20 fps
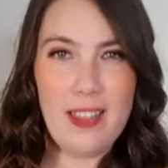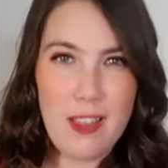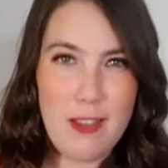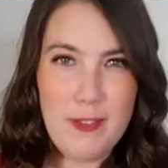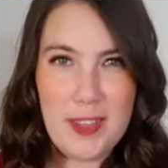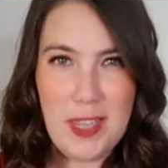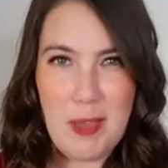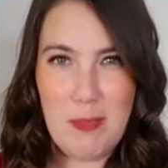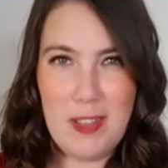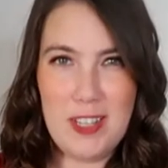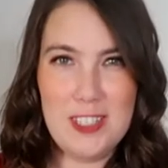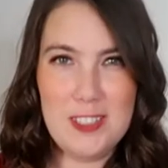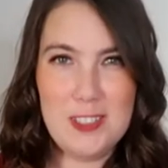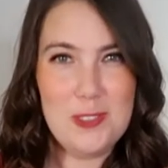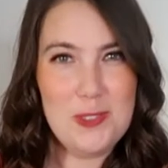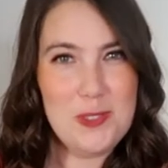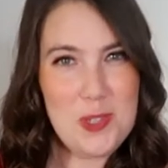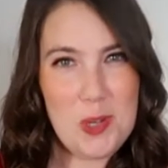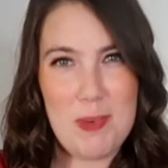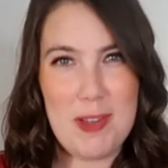love gimlets
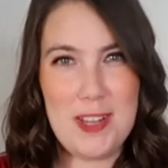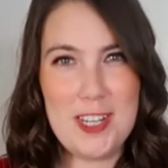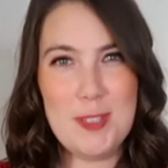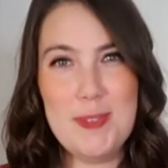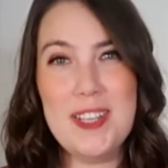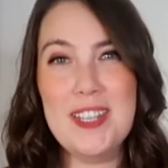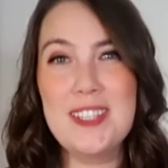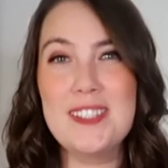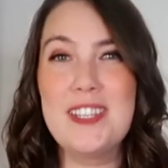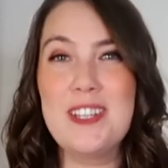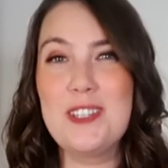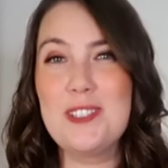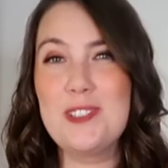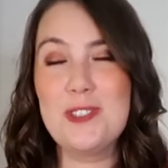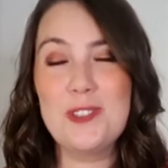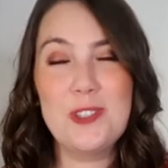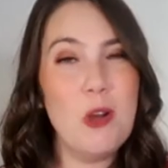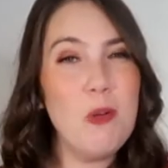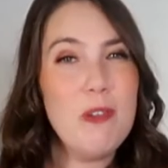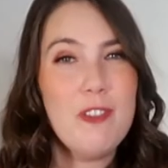so much because they are
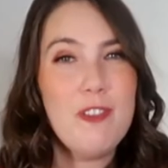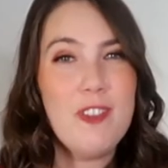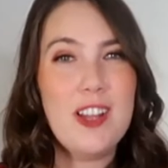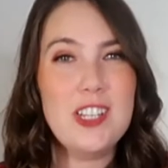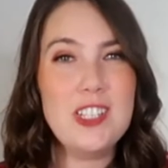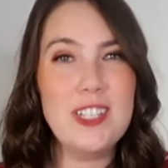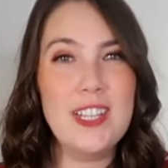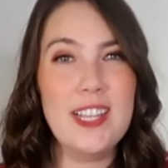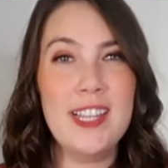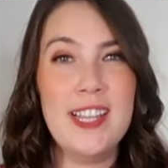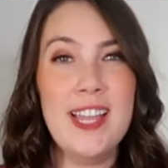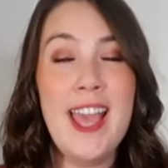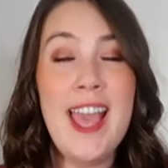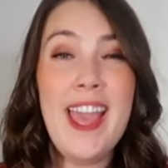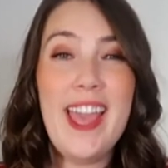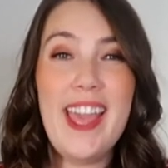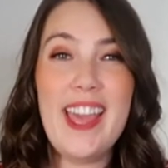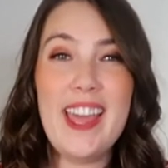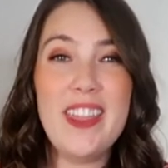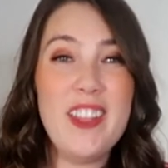so refreshing
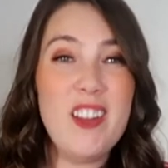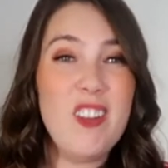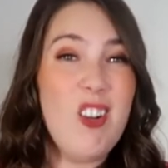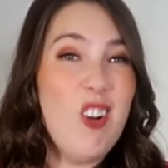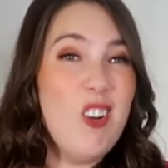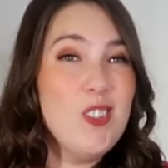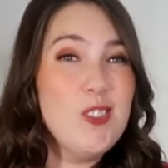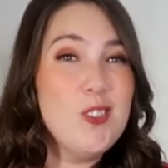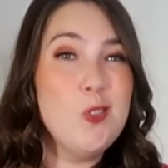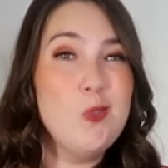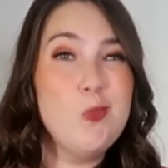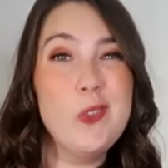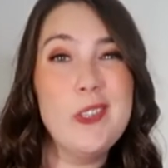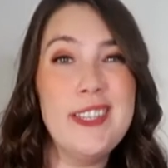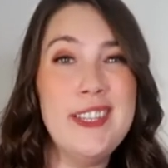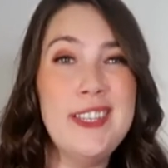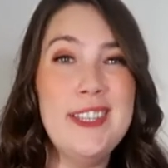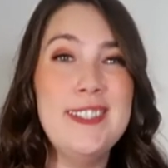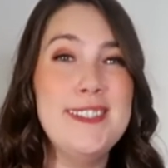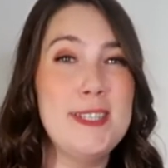and they're also
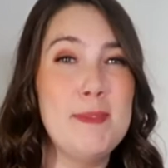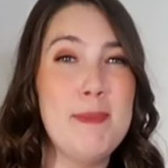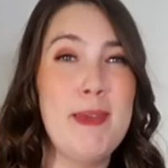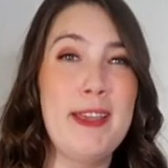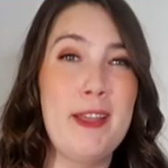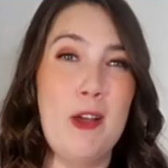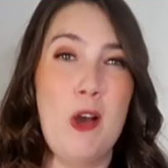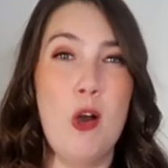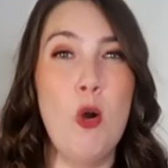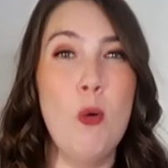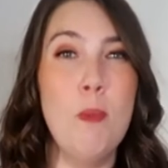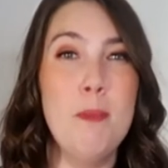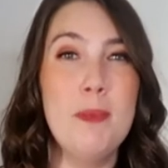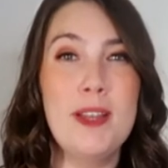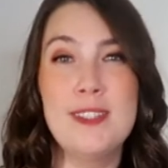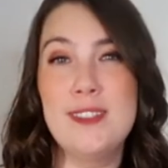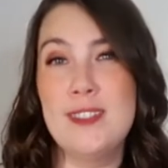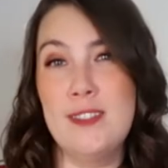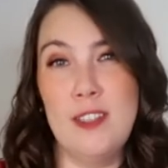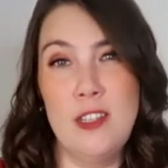really easy to make at home
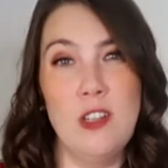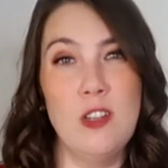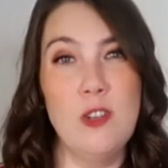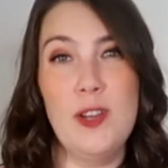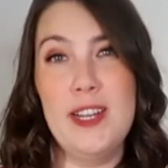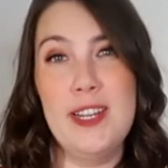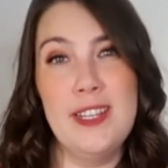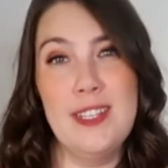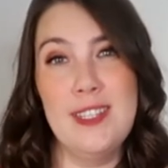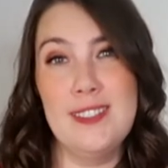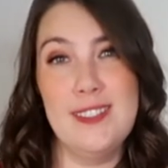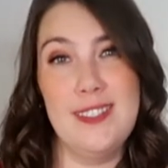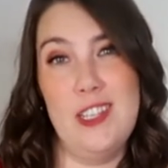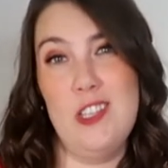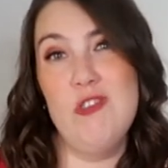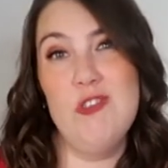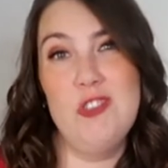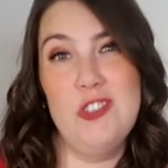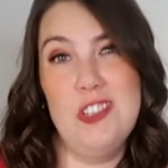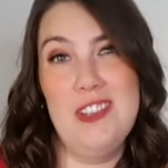because it's ingredients that
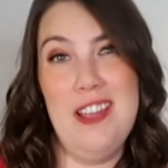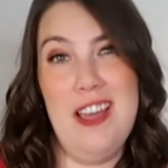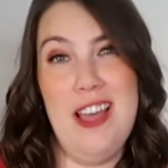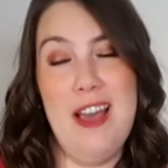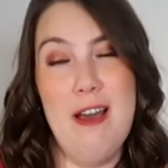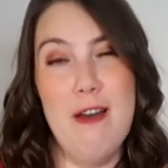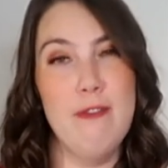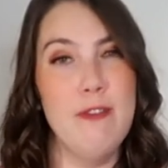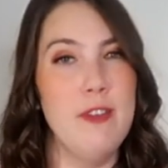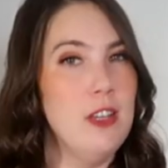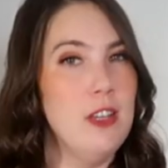you should have